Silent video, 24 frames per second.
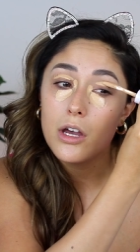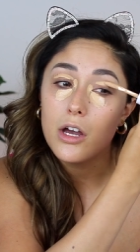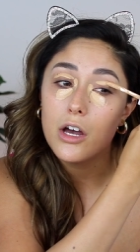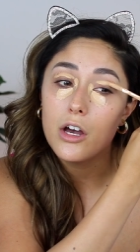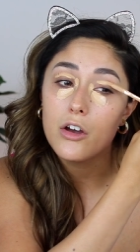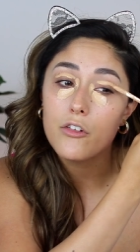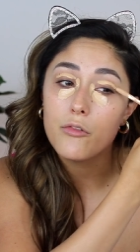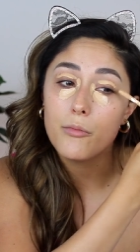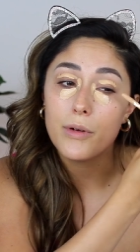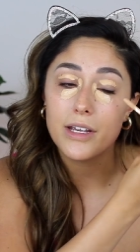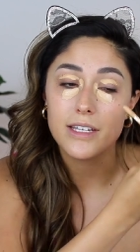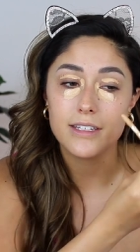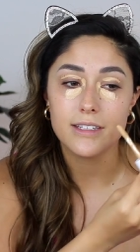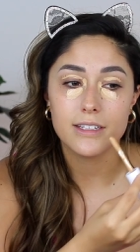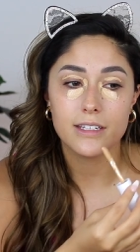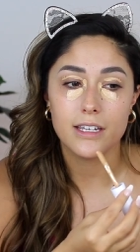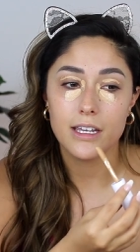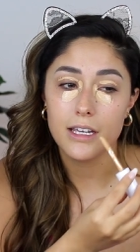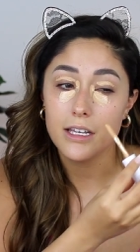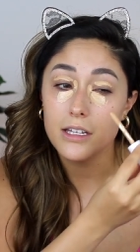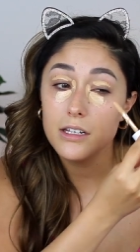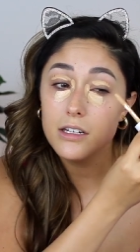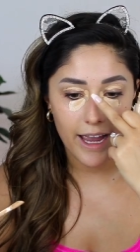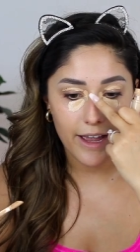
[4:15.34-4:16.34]
of my
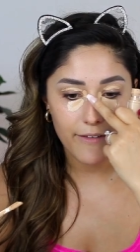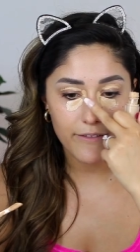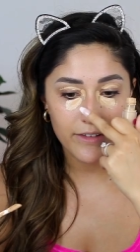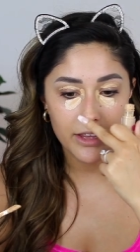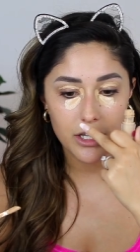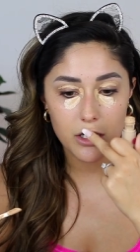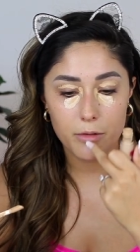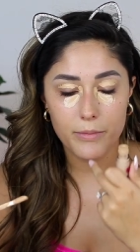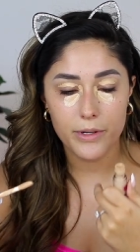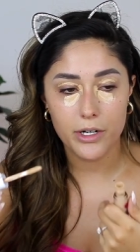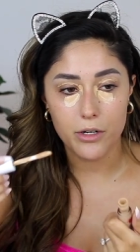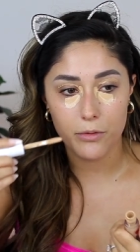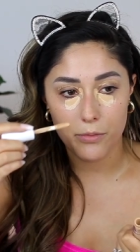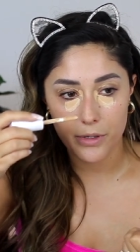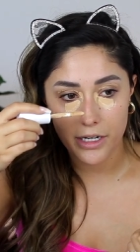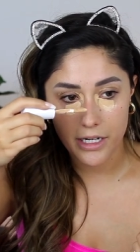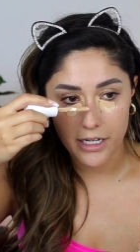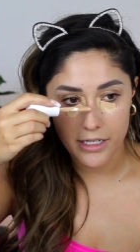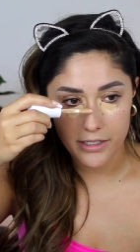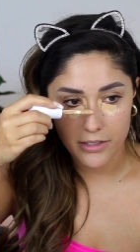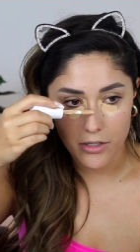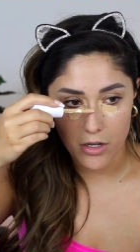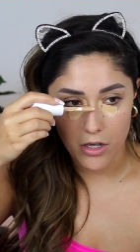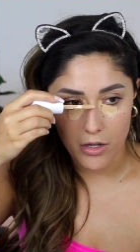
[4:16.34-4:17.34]
skin. I have a little bit of
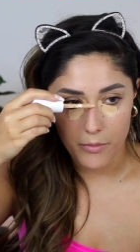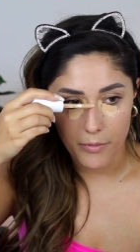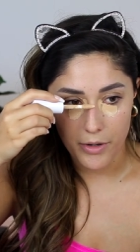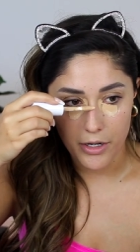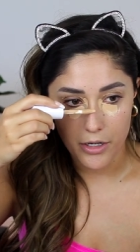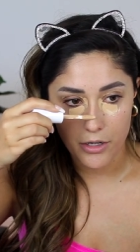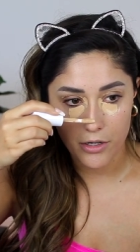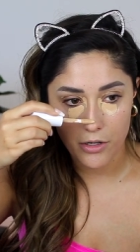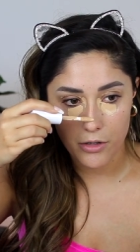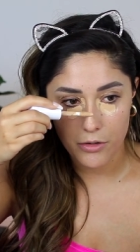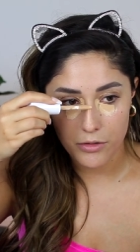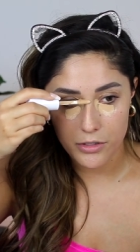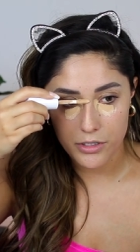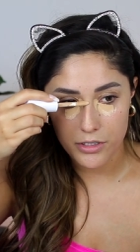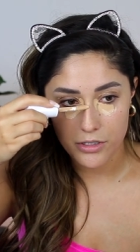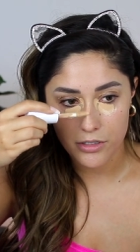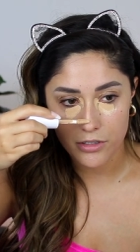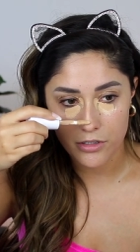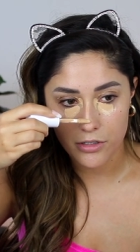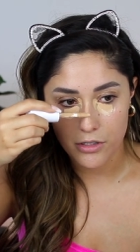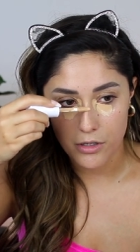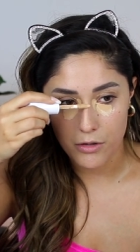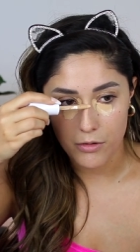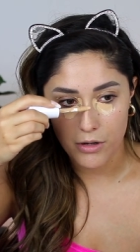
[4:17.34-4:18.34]
redness on my nose,
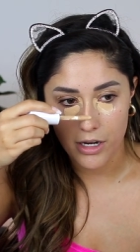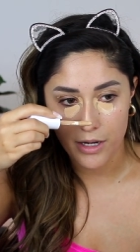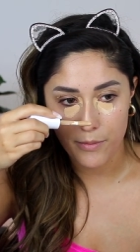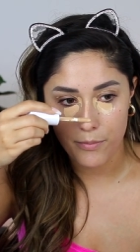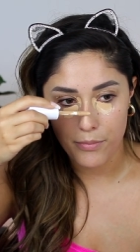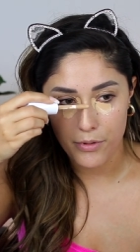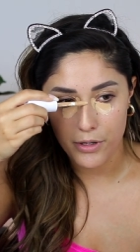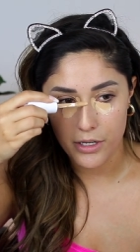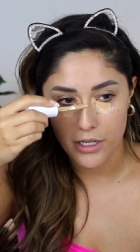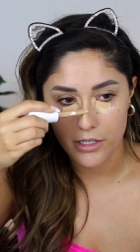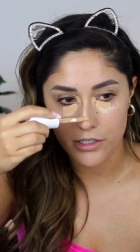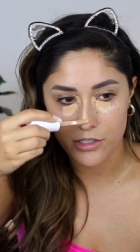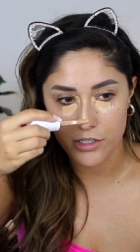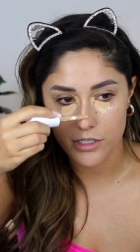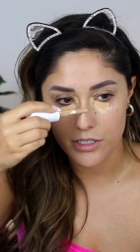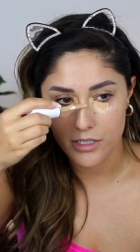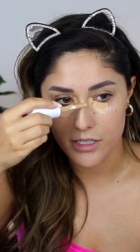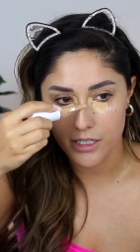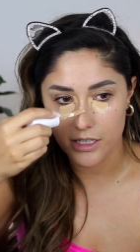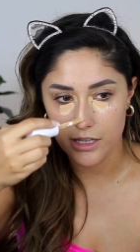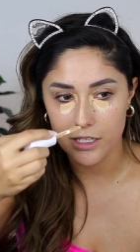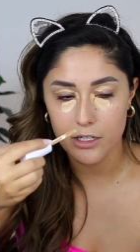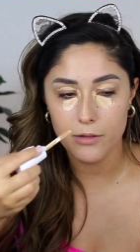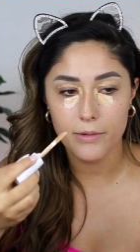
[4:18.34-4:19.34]
so I put
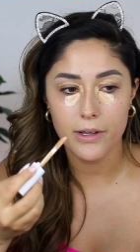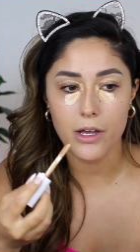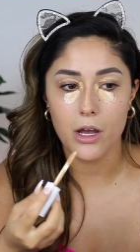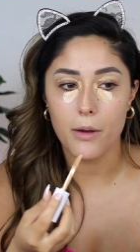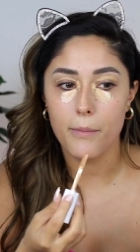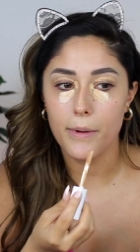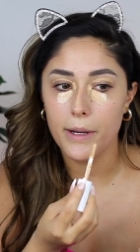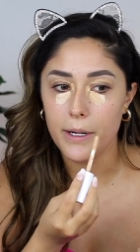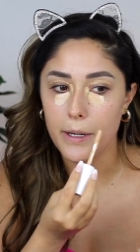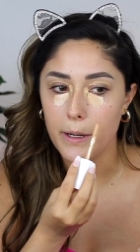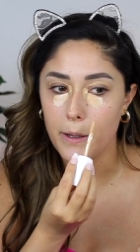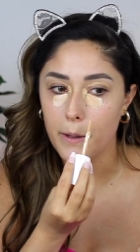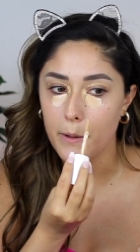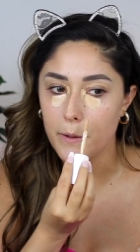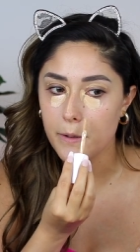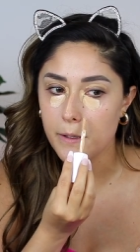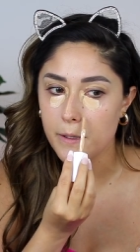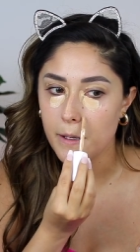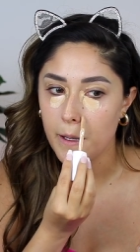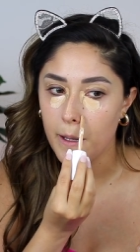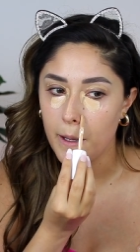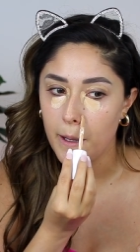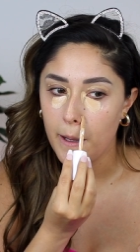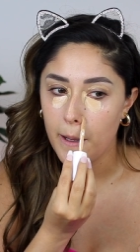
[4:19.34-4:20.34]
just a little bit on my
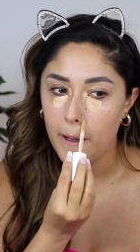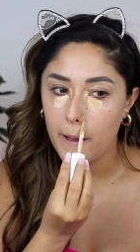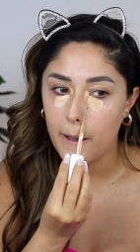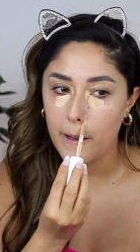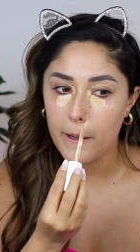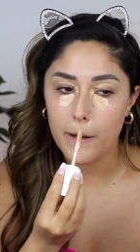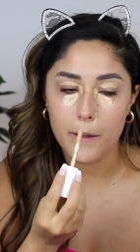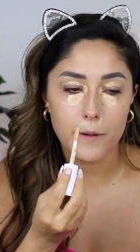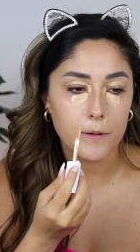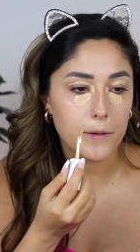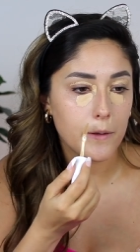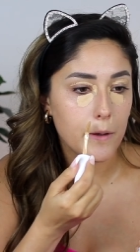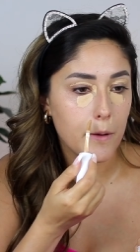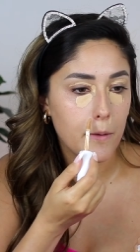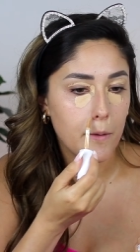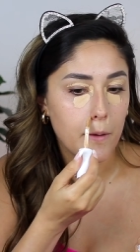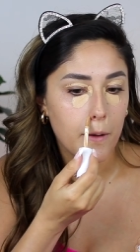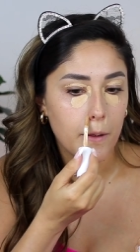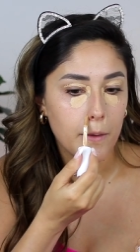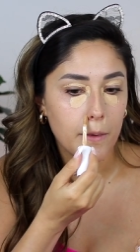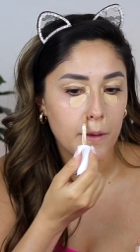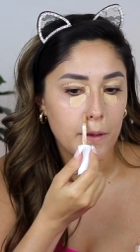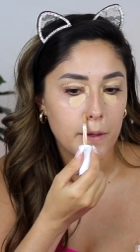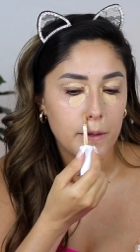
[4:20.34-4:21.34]
nose and also
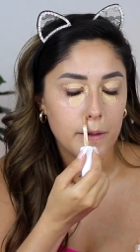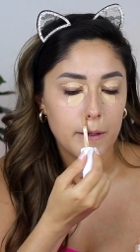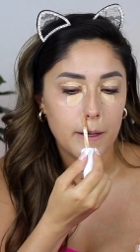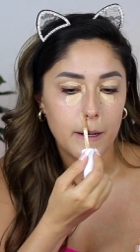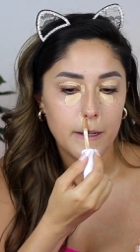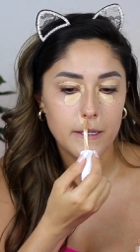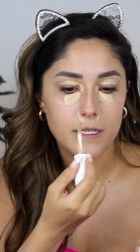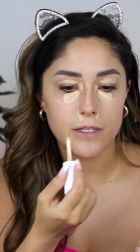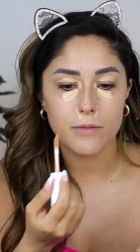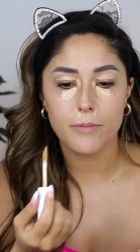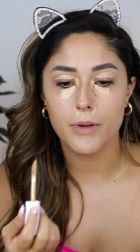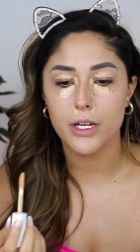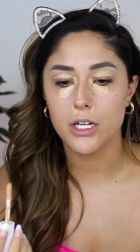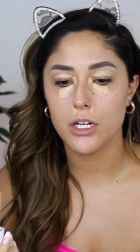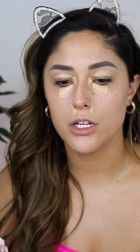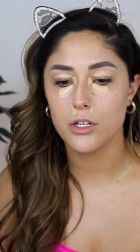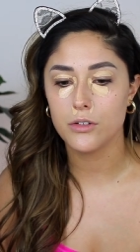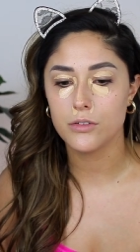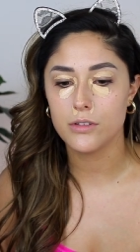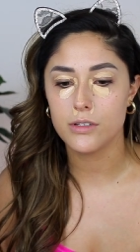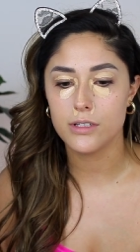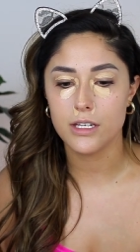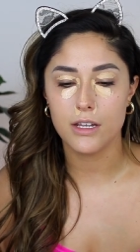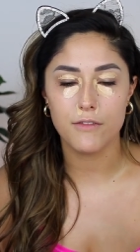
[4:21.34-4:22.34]
on the sides of my
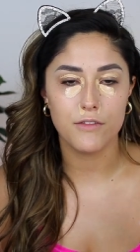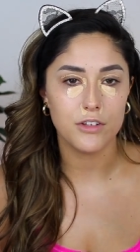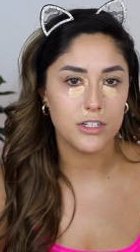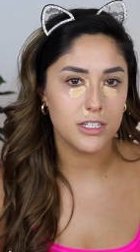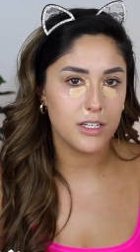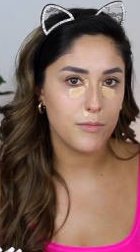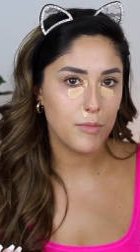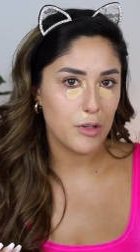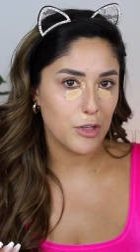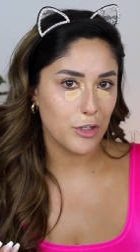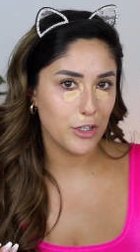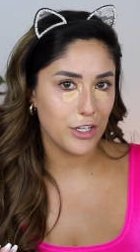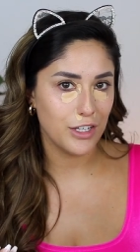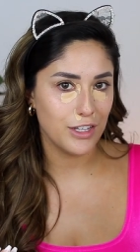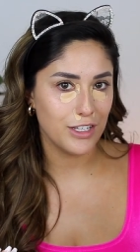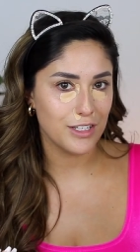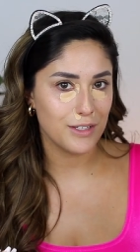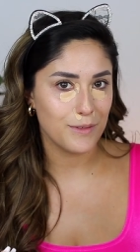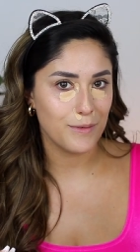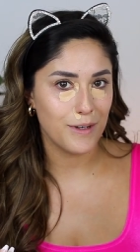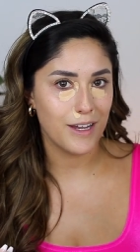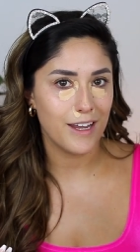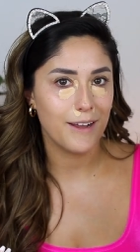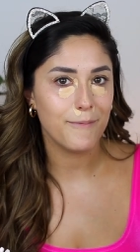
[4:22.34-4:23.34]
nose. If you see me looking
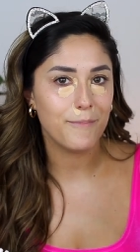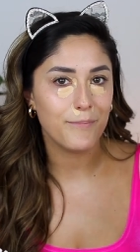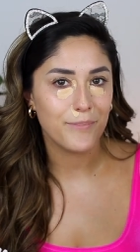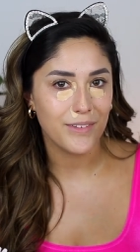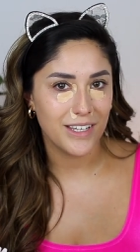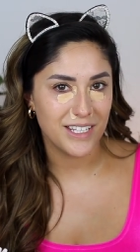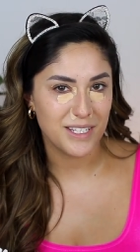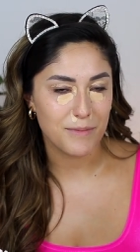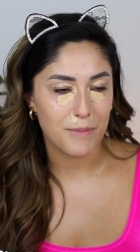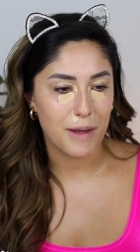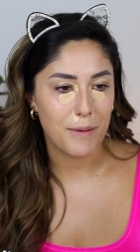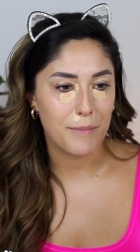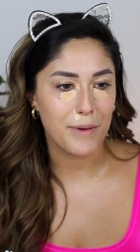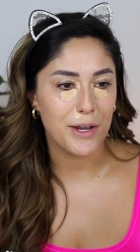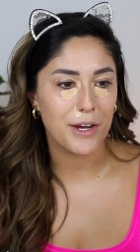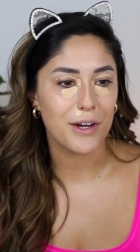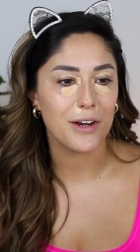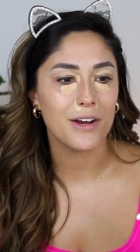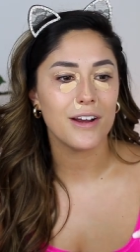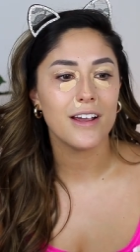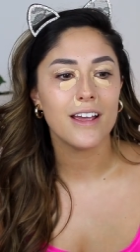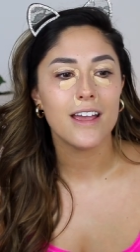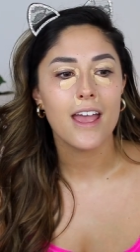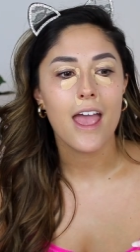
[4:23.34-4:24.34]
this way, it's my
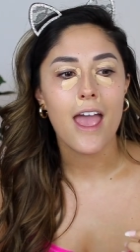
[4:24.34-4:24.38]
mirror.